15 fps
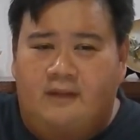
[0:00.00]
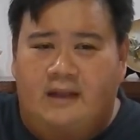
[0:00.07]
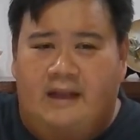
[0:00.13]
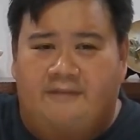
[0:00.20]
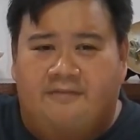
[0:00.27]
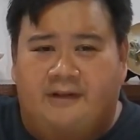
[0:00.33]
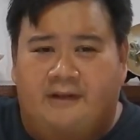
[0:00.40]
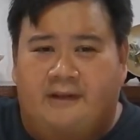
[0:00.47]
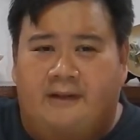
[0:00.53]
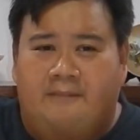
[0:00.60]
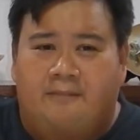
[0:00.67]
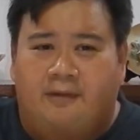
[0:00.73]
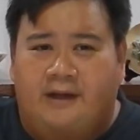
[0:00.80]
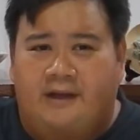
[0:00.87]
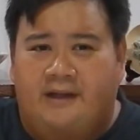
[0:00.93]
After they
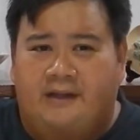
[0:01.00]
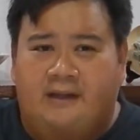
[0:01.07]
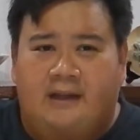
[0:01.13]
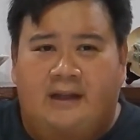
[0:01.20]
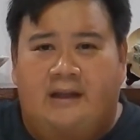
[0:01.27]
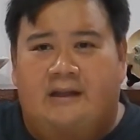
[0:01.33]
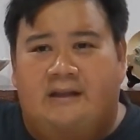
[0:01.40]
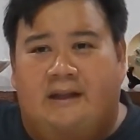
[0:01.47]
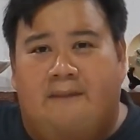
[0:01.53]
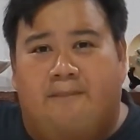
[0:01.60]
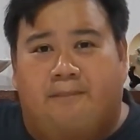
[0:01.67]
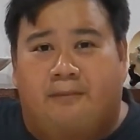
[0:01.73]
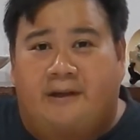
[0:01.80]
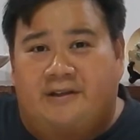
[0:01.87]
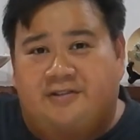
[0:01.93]
bread it, they
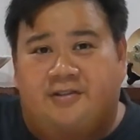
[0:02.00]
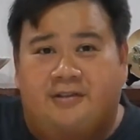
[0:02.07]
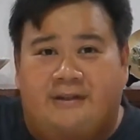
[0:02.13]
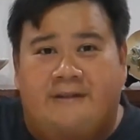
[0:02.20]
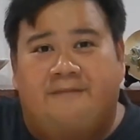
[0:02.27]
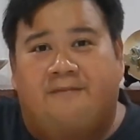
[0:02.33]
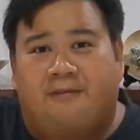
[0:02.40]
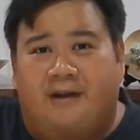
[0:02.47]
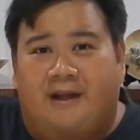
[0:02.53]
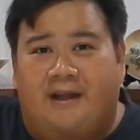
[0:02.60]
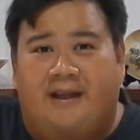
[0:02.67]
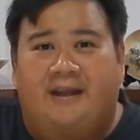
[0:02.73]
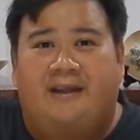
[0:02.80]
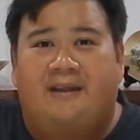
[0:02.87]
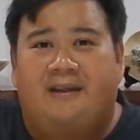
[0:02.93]
pressure deep fry.